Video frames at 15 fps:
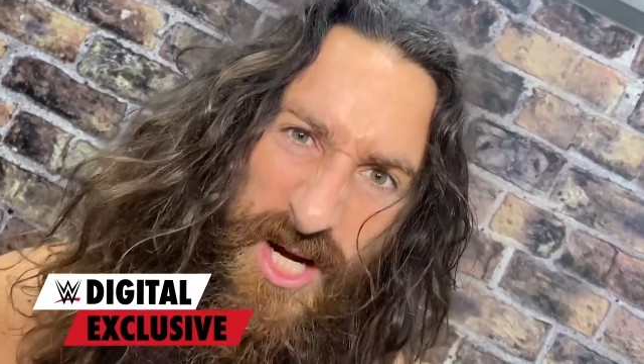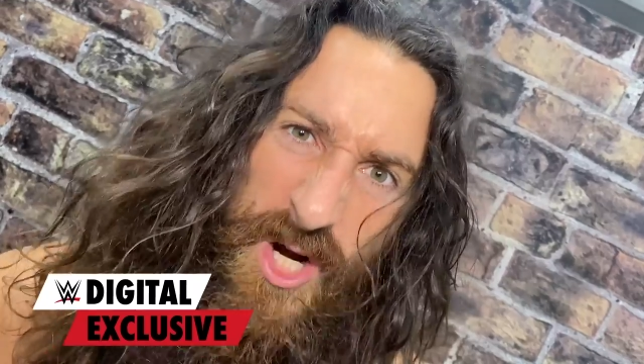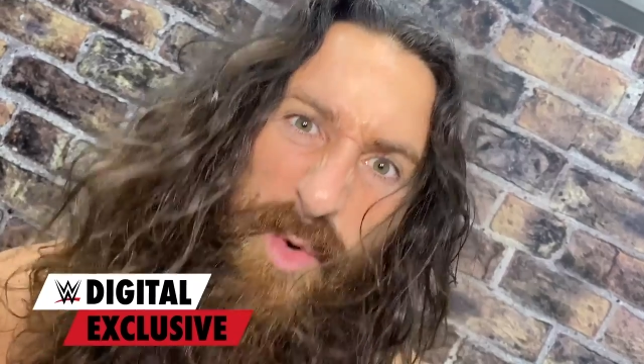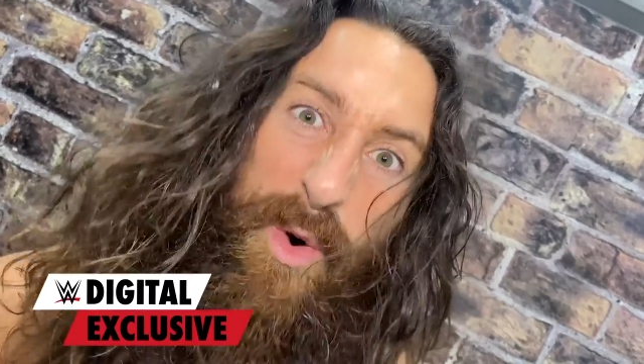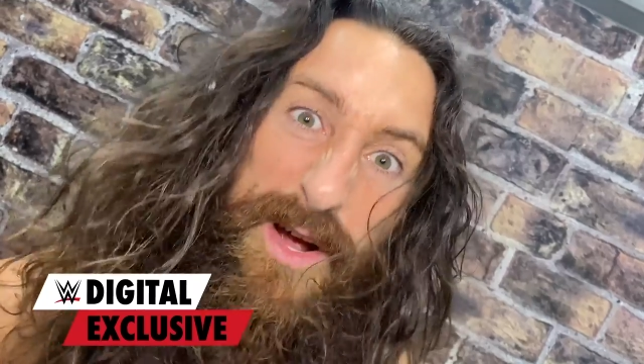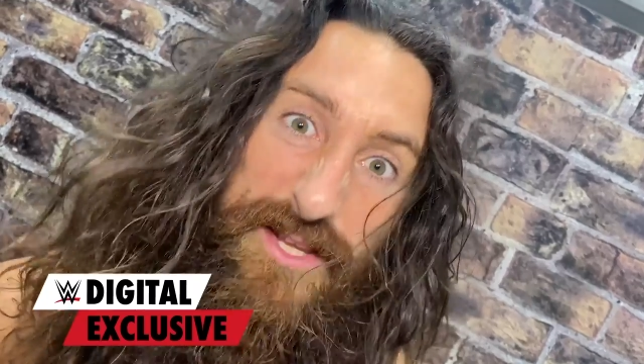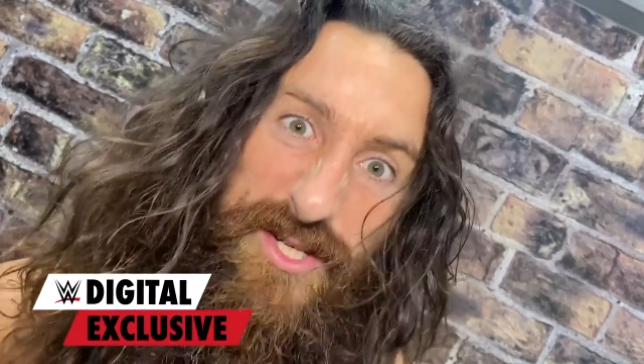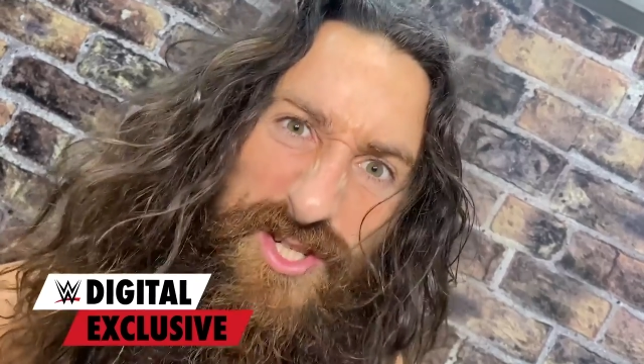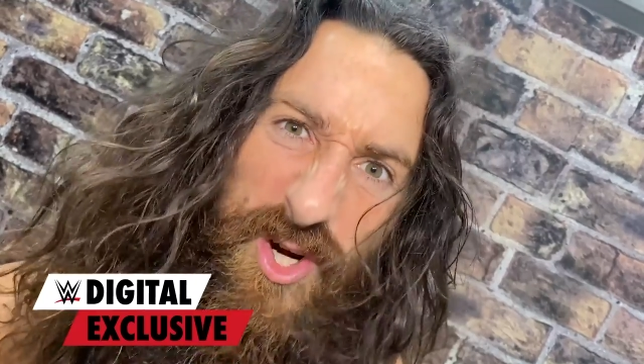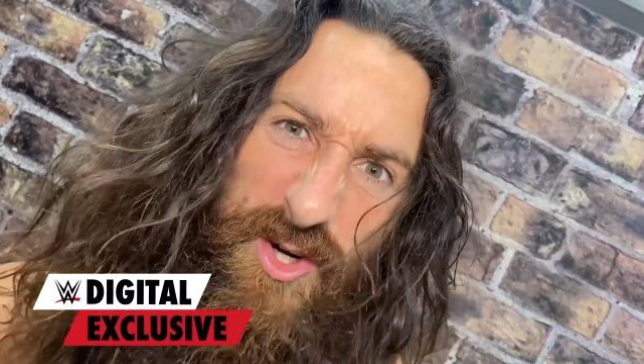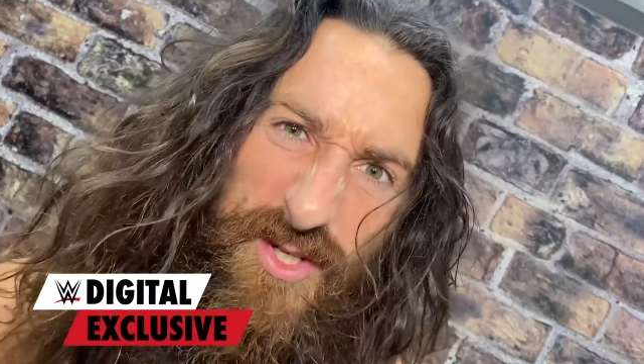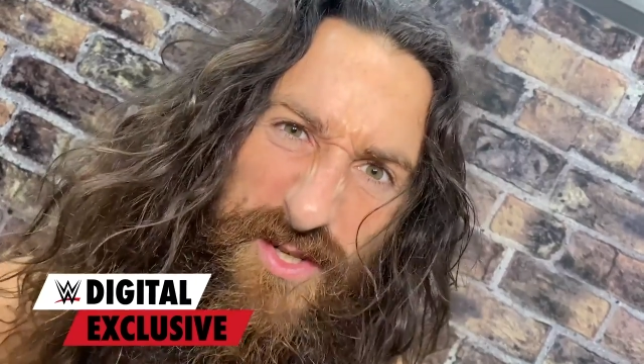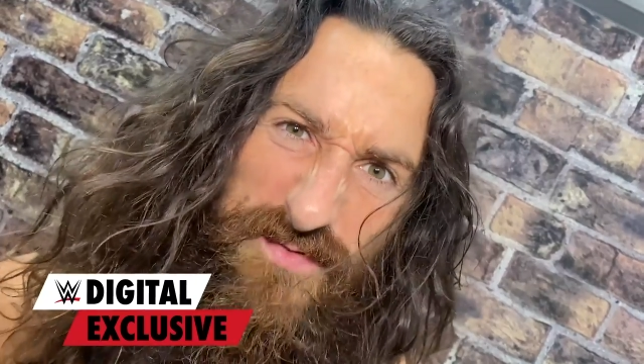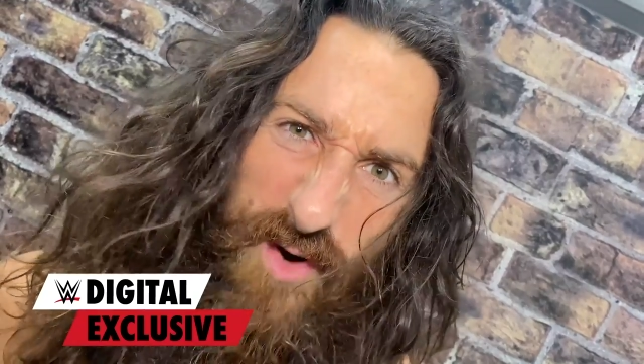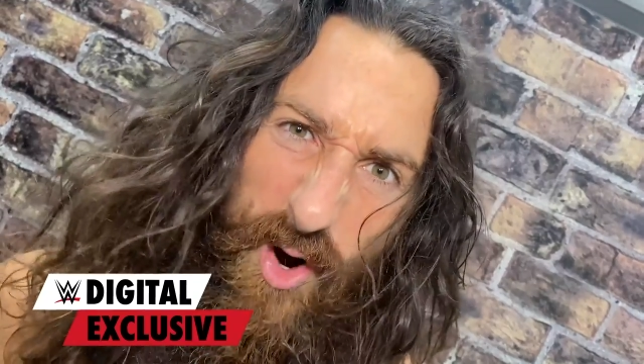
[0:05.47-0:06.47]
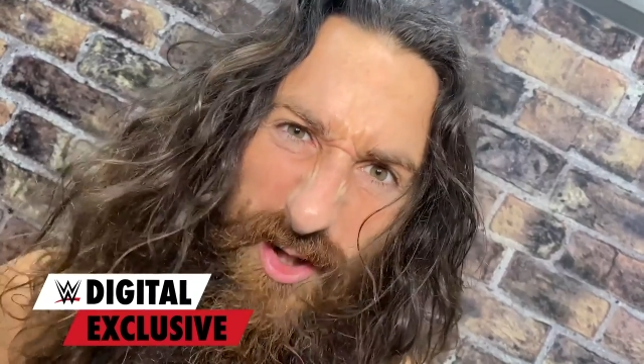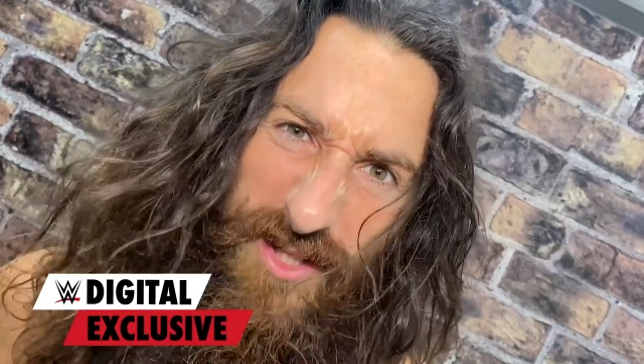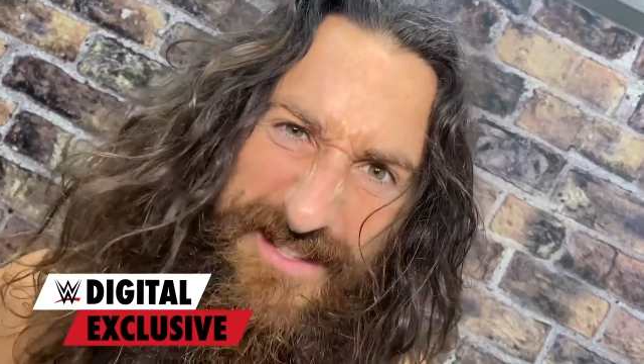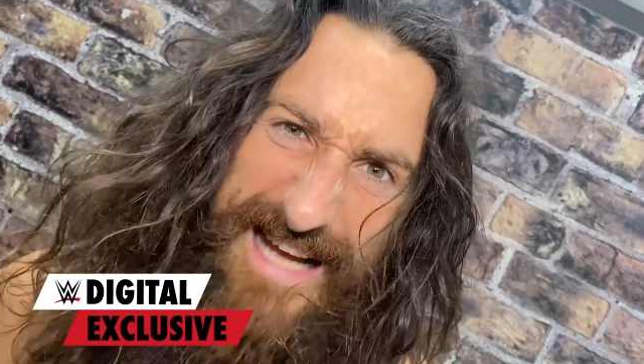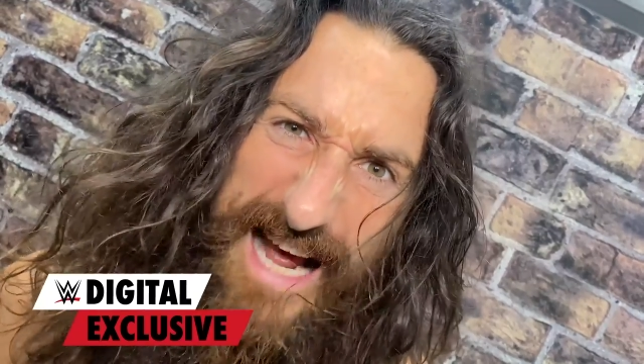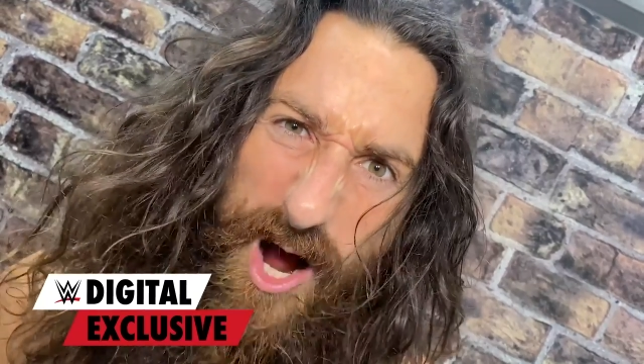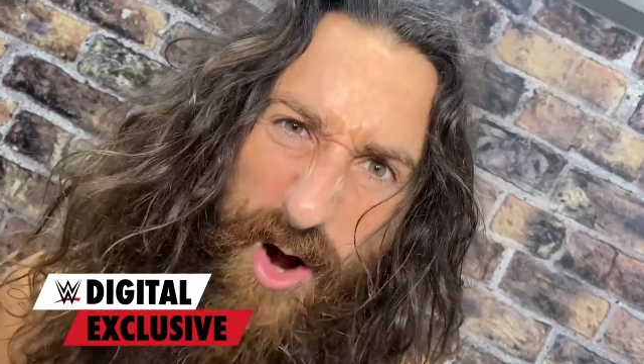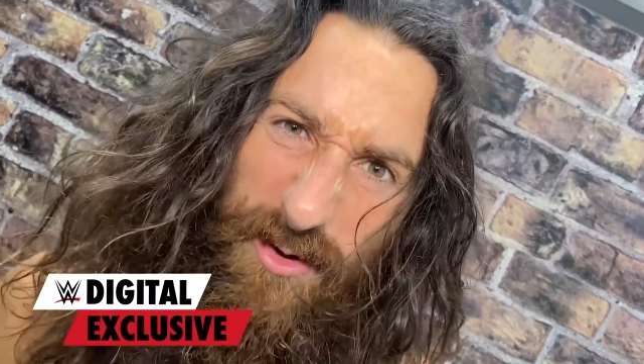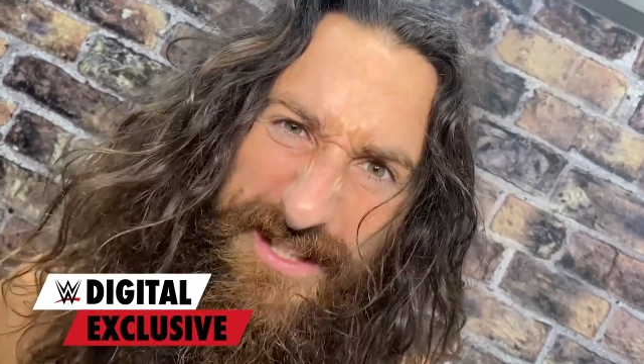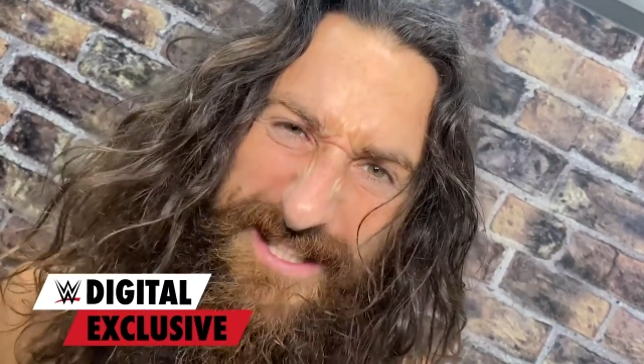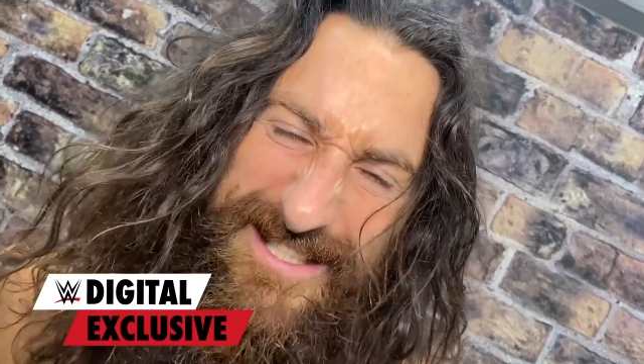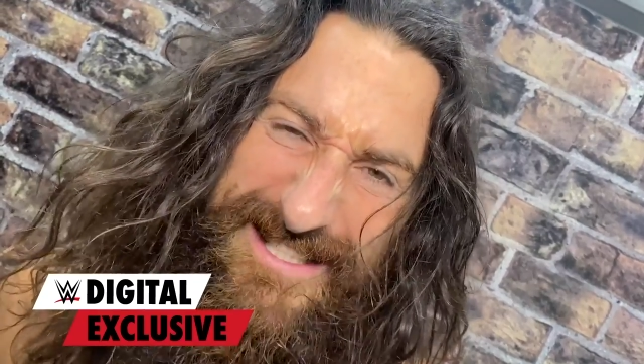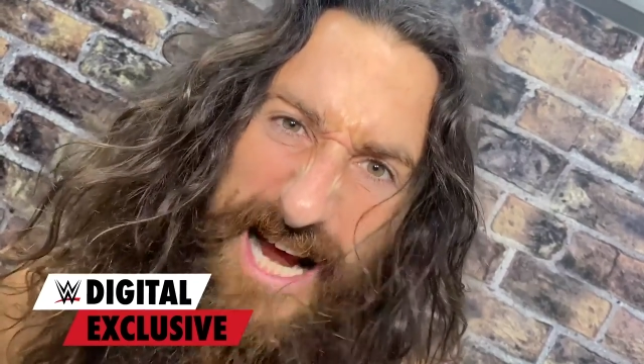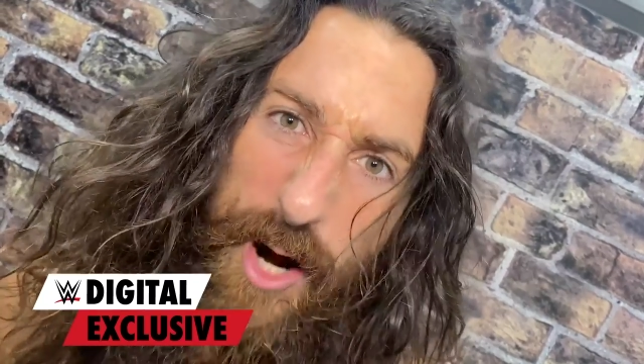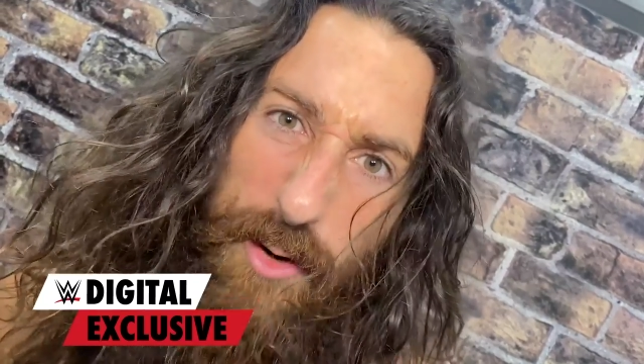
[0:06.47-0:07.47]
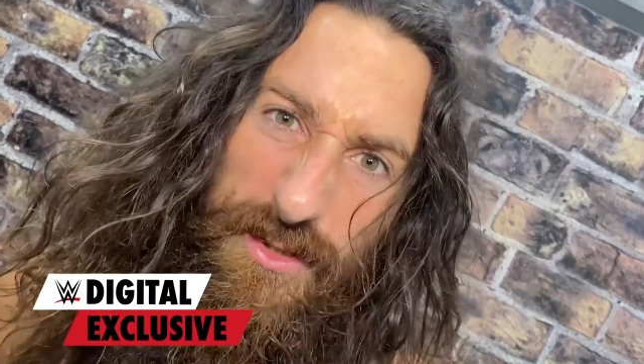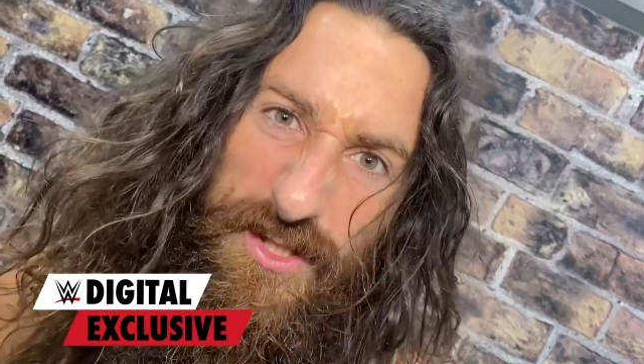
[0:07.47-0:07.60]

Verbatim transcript: where the sun has fallen down and the town